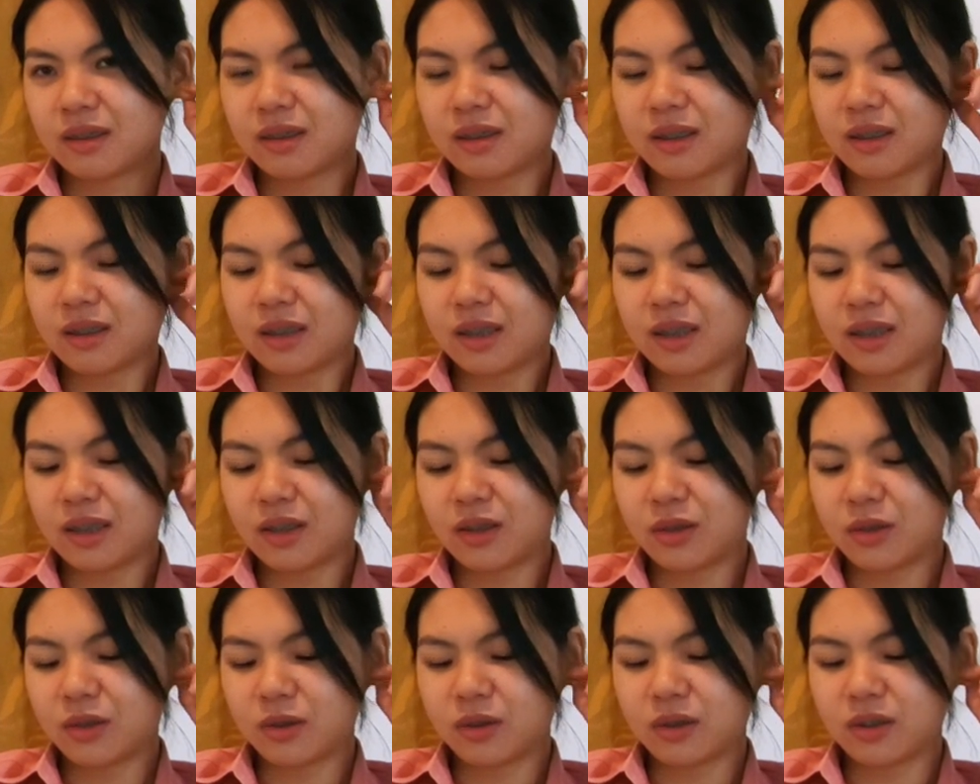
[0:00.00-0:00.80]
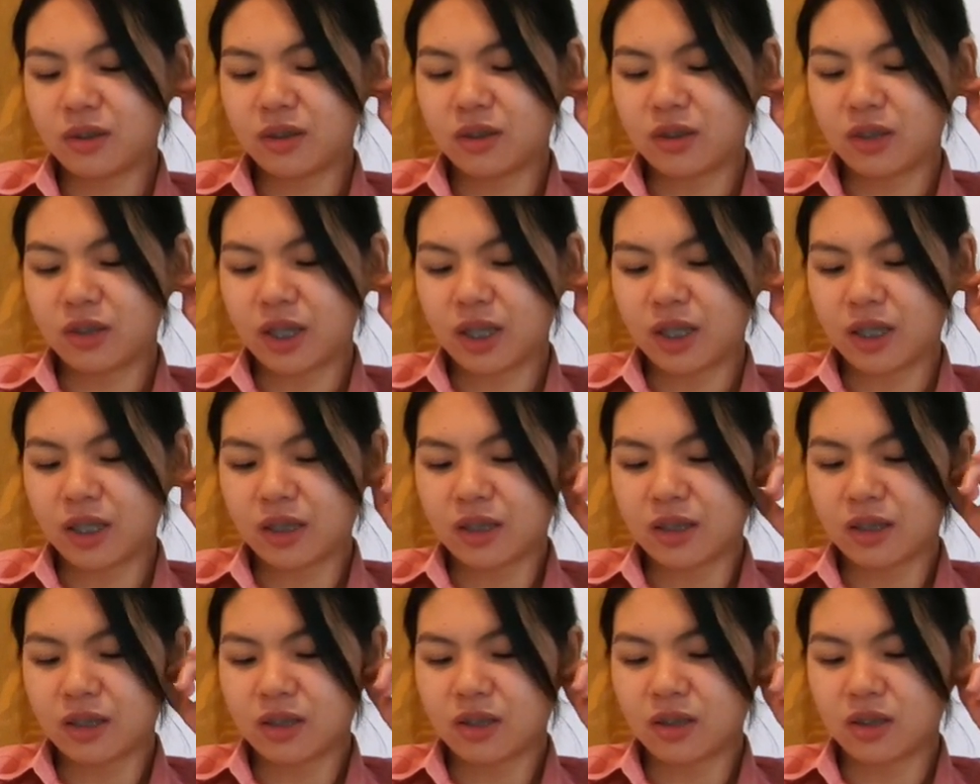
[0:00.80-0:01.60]
I should
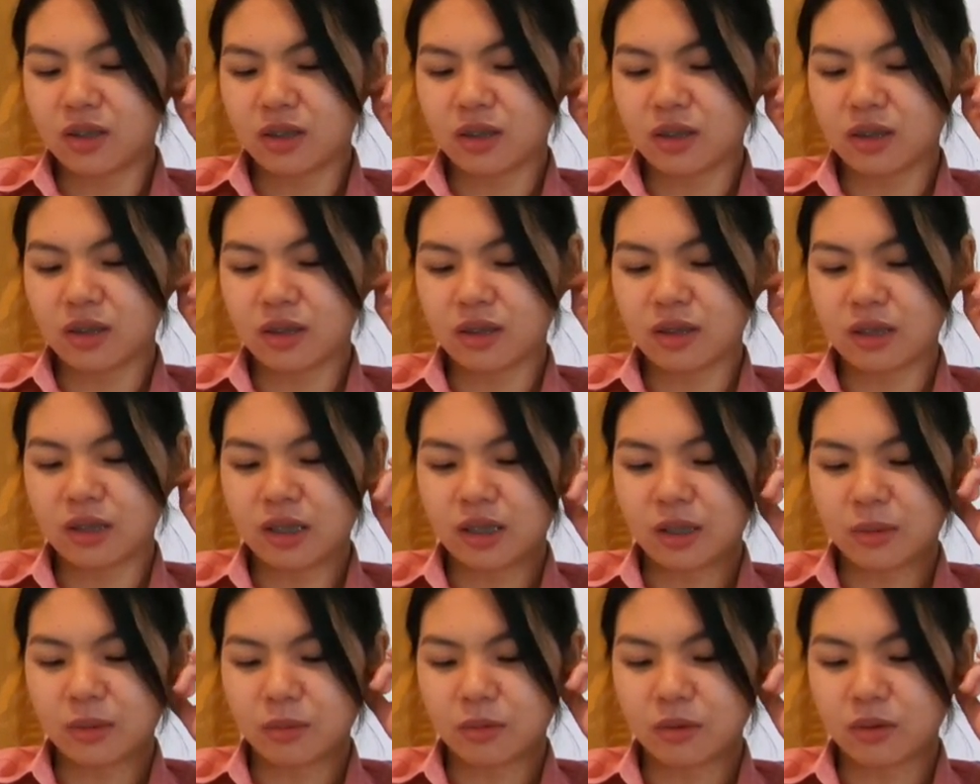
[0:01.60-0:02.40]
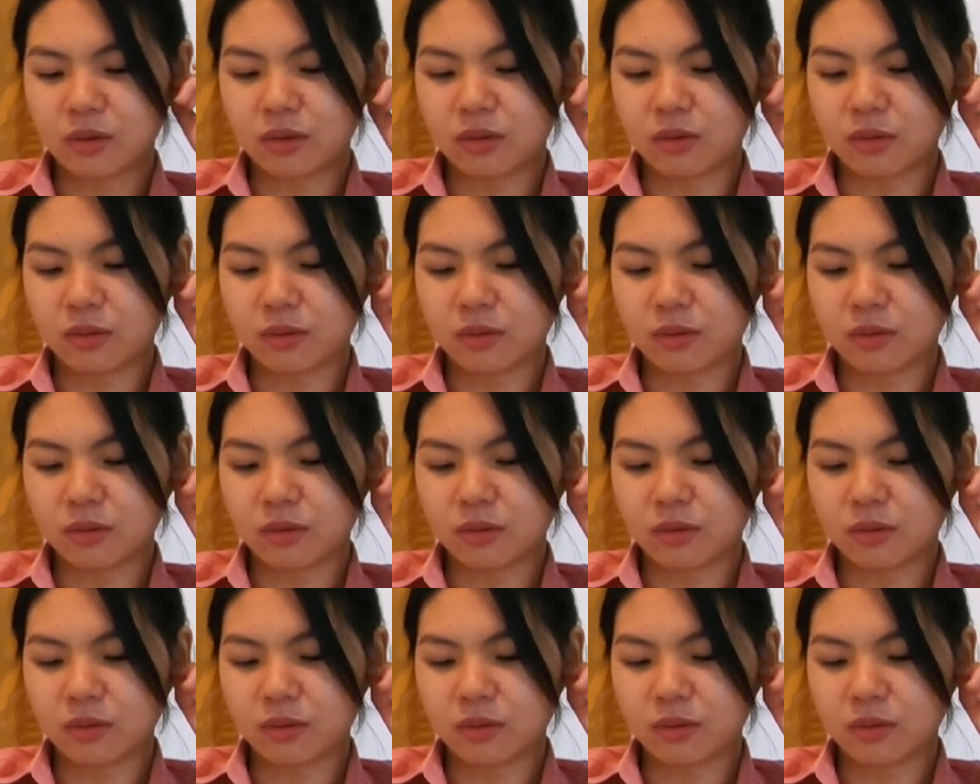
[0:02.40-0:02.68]
change time to